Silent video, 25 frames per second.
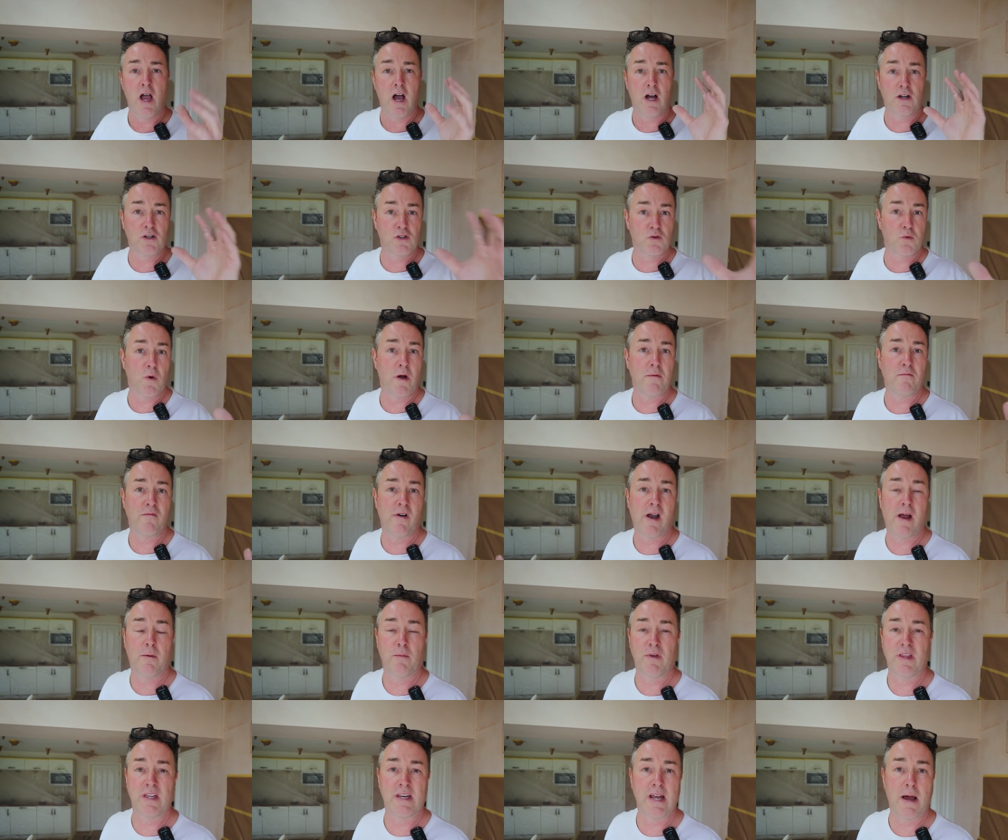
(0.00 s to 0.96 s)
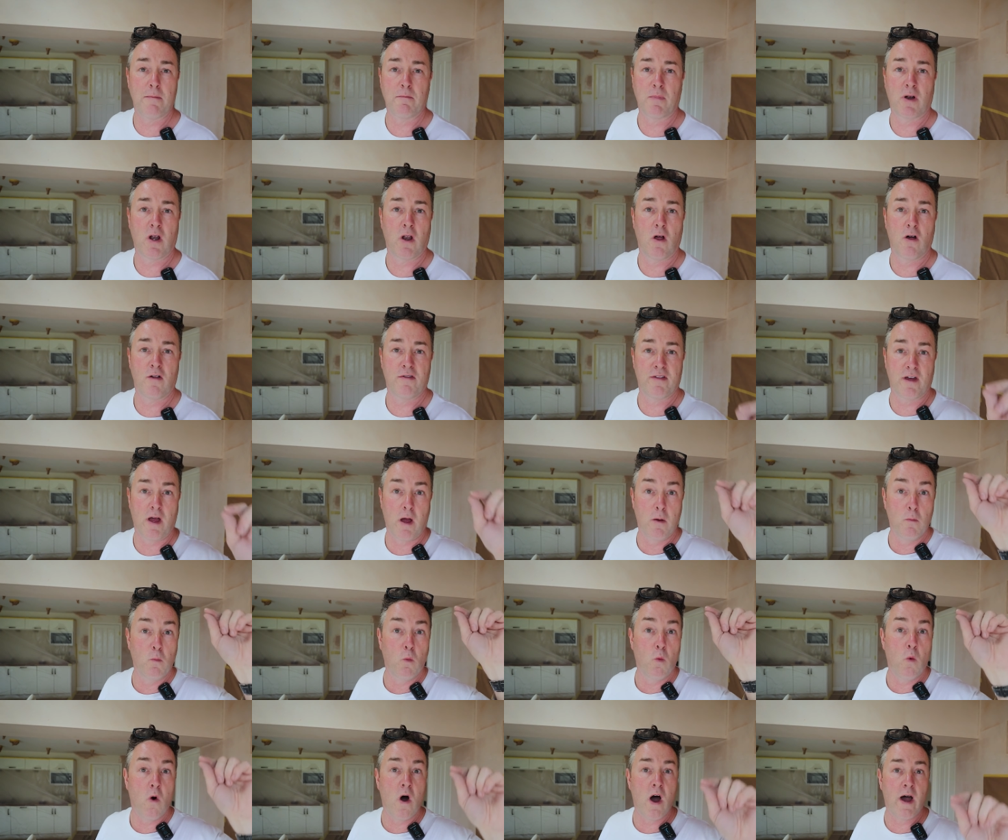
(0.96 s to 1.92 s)
I just went around with a damp cloth
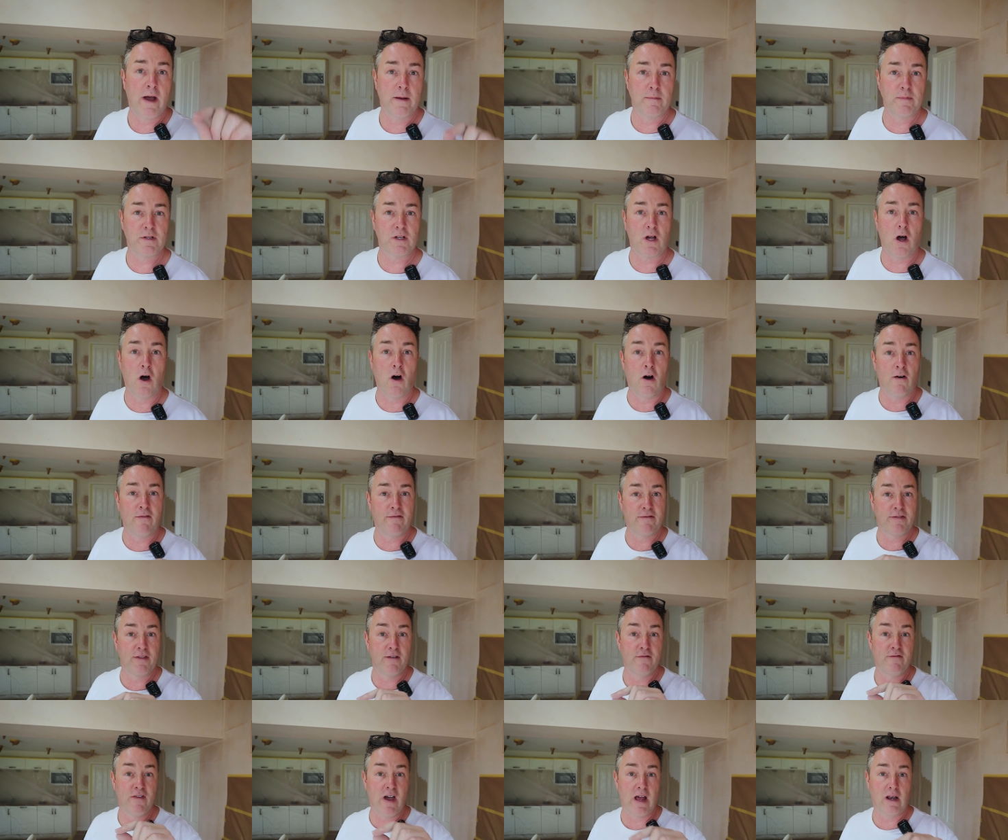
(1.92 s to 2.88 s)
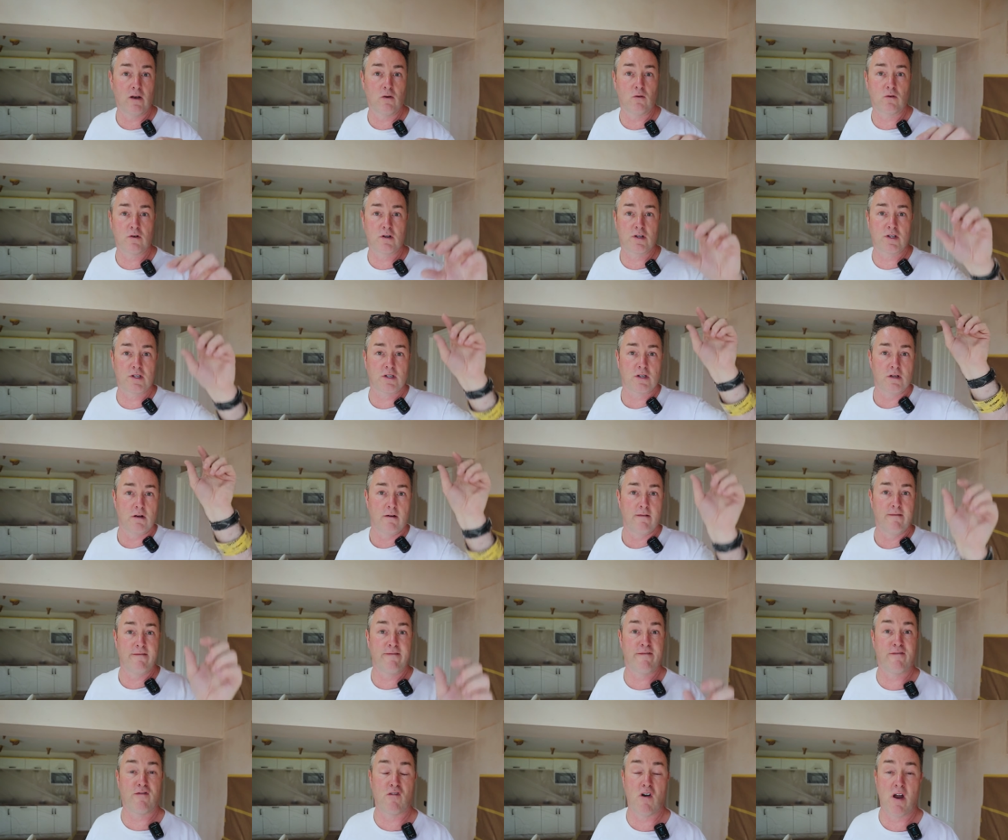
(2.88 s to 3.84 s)
and wiped off the Velux
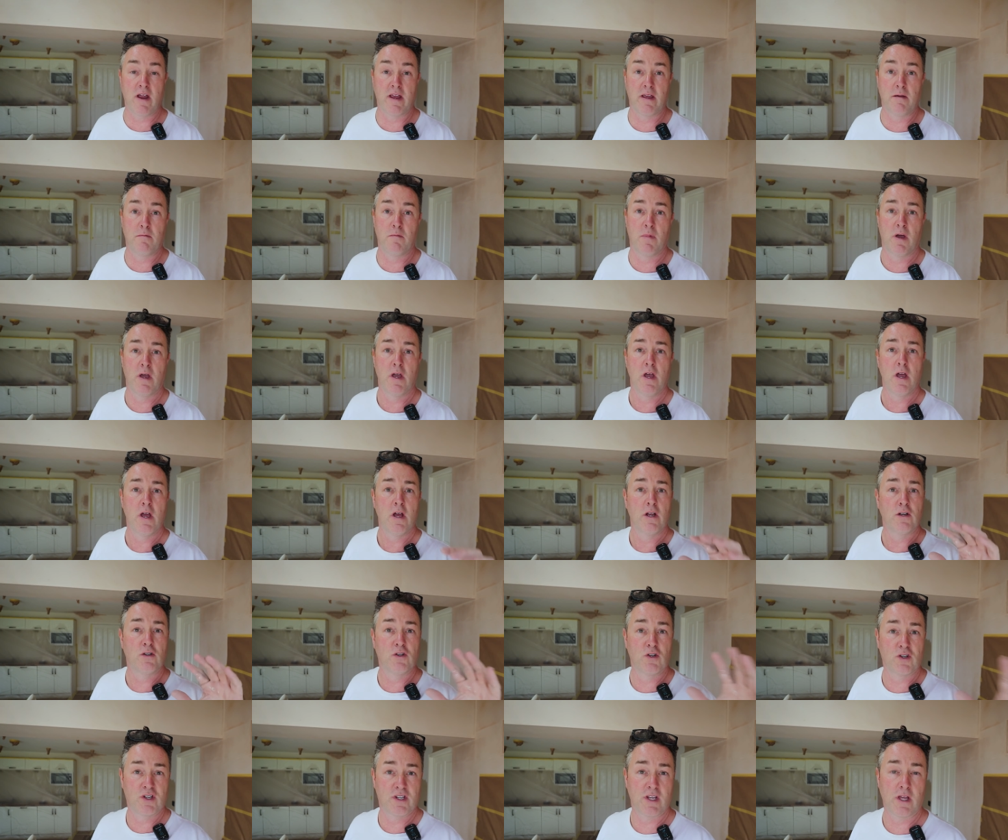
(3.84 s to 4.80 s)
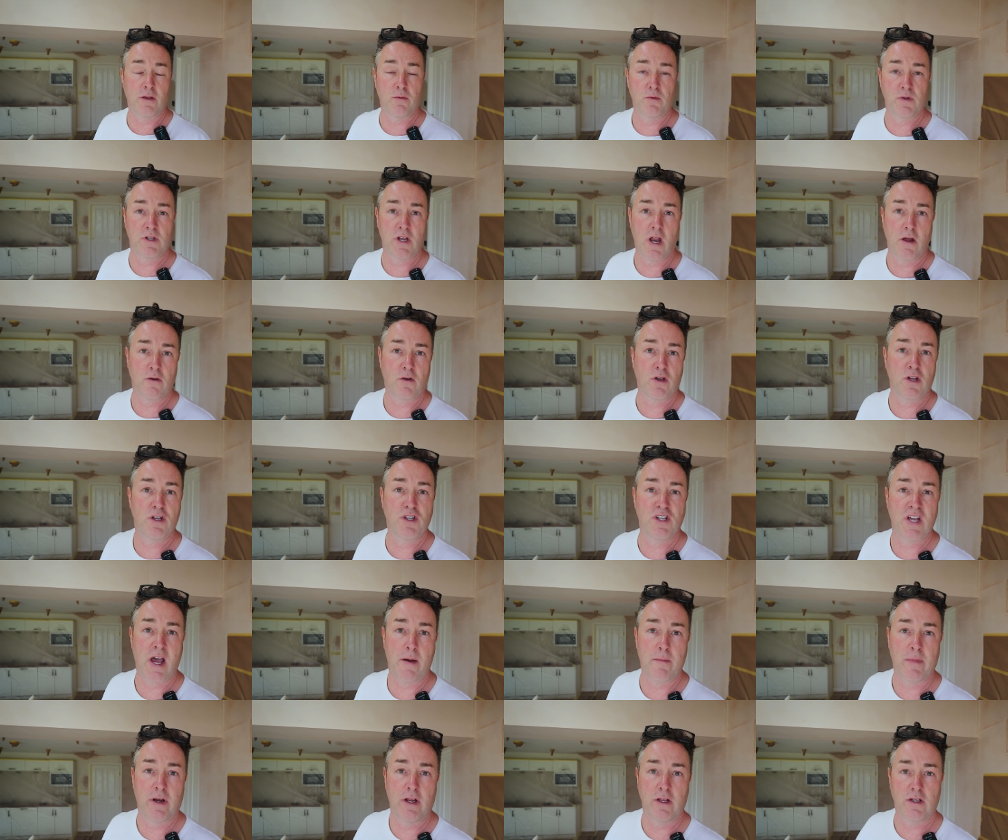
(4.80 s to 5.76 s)
frame just so there was no
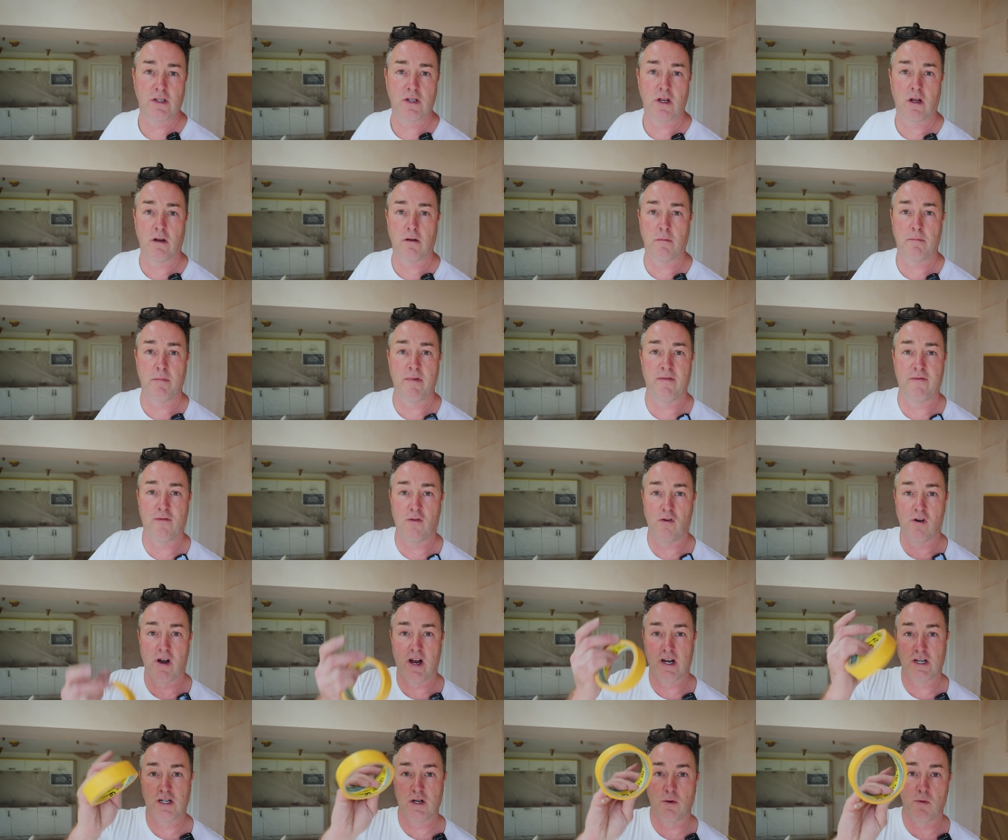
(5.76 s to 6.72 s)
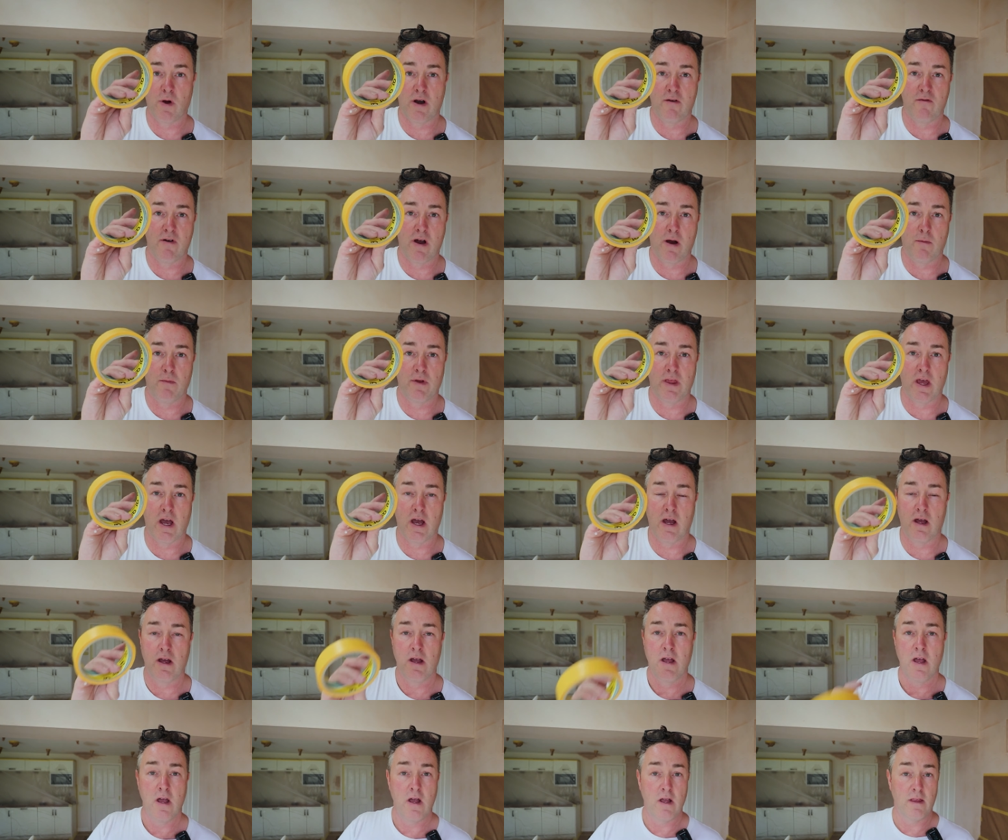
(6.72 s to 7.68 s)
contaminants on before I actually went around with that.